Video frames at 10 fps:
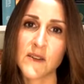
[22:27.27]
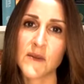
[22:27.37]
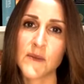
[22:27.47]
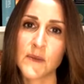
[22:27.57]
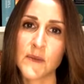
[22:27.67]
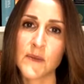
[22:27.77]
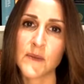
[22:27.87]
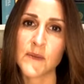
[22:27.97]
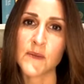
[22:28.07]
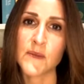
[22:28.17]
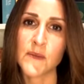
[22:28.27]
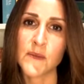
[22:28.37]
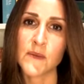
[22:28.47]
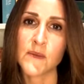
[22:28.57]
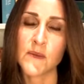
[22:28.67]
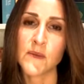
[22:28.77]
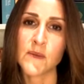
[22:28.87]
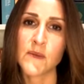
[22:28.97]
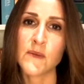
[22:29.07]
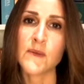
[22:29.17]

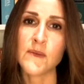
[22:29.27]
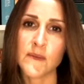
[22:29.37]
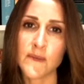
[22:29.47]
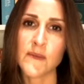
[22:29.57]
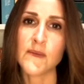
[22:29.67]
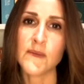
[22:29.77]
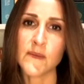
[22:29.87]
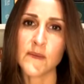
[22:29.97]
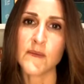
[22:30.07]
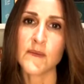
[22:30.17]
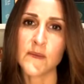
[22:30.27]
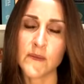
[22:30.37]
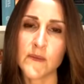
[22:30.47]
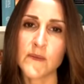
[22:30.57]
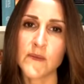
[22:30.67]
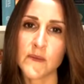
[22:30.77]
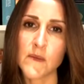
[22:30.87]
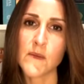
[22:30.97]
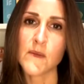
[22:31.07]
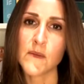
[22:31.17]

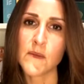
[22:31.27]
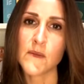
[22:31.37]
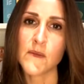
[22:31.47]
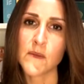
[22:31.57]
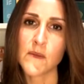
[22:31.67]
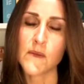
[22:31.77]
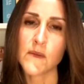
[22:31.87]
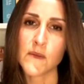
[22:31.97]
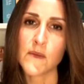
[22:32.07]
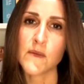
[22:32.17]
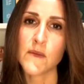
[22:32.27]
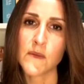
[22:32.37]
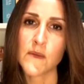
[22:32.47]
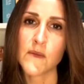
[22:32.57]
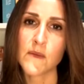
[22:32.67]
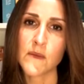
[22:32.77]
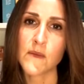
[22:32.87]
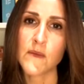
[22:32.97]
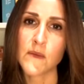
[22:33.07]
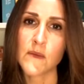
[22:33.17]

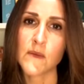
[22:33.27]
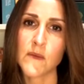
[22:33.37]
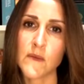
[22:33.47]
This person isn't speaking.